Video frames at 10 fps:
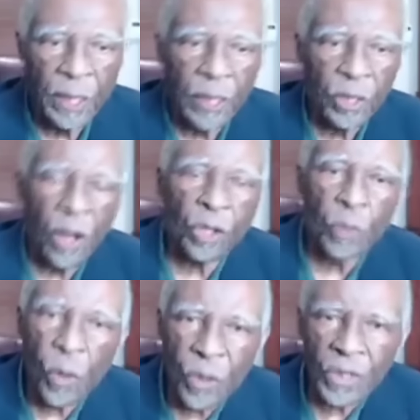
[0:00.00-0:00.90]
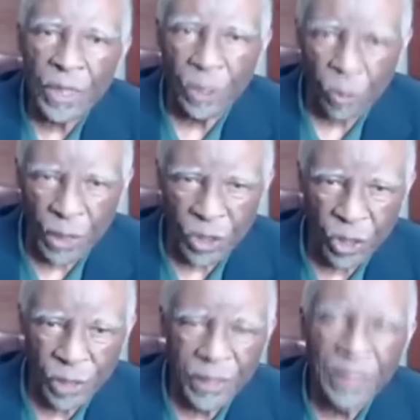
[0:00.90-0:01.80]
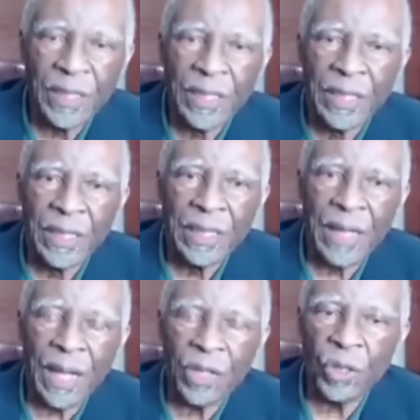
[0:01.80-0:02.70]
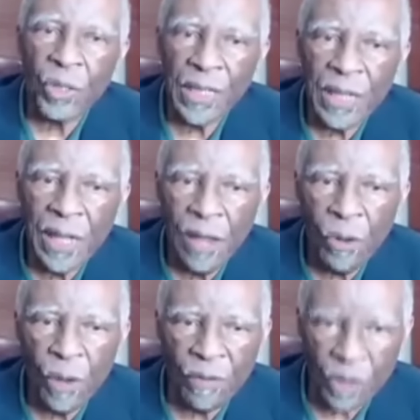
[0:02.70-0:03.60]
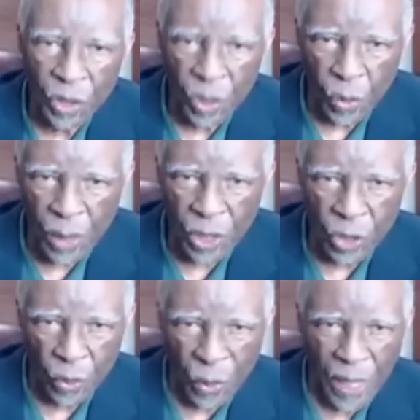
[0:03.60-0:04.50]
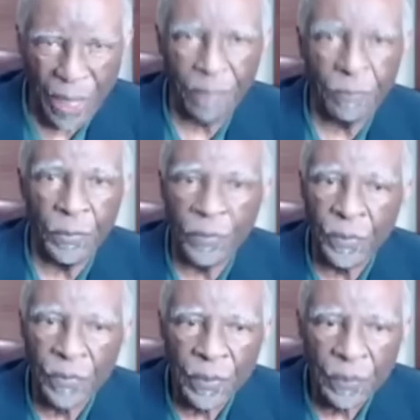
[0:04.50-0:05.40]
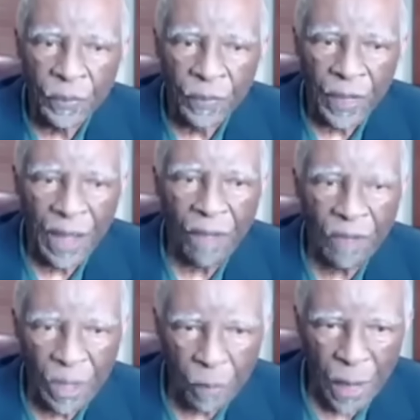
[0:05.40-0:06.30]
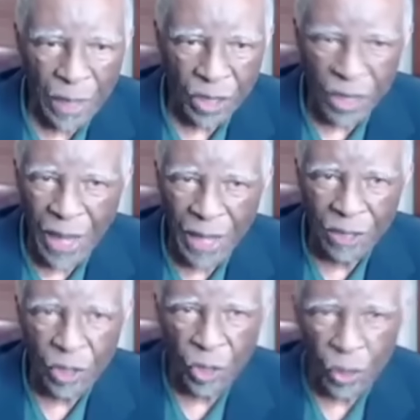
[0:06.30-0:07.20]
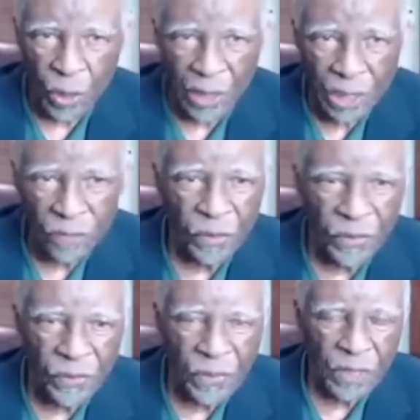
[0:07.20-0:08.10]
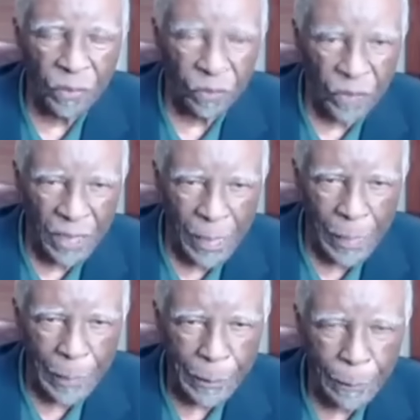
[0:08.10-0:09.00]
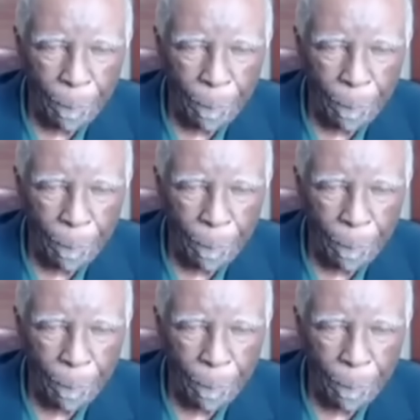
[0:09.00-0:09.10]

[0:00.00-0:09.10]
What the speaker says: So I was posing the question that, you see, here you have a situation where the governing party is the ANC during the first 15 years.